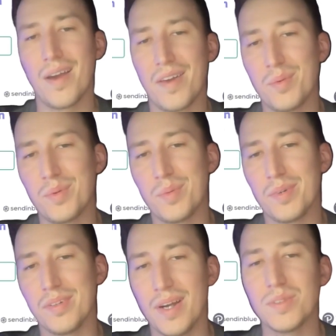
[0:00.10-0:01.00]
Hi
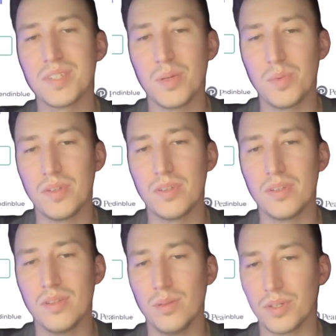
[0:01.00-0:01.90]
everyone, are you someone
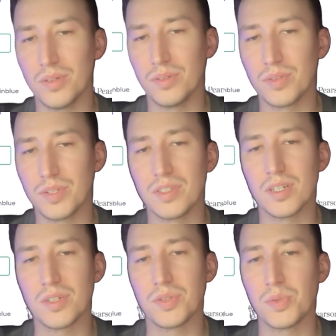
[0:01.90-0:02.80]
looking to
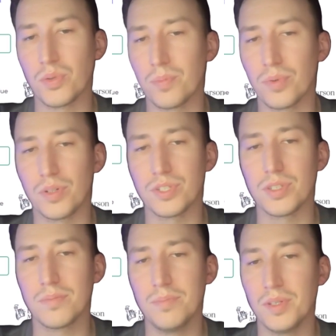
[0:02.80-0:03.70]
kickstart your own project
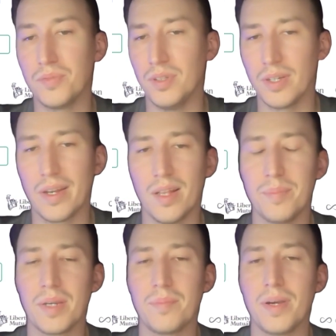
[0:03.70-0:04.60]
but feeling held
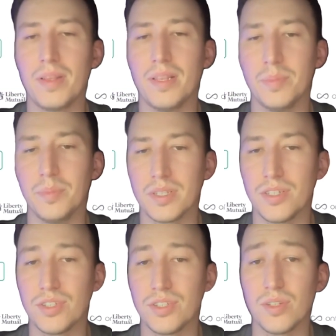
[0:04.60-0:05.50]
back by the
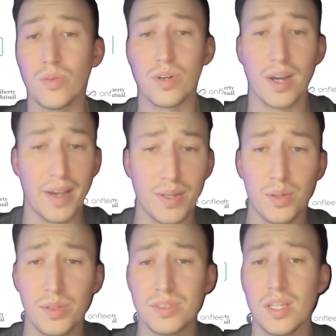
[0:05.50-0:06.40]
limitation or high
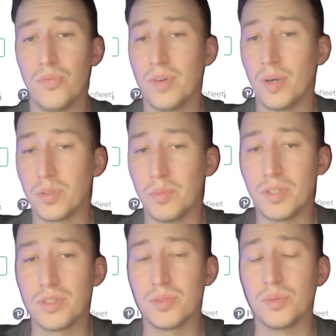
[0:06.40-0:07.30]
cost of
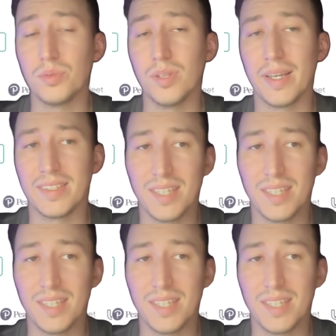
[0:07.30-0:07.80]
automation tools like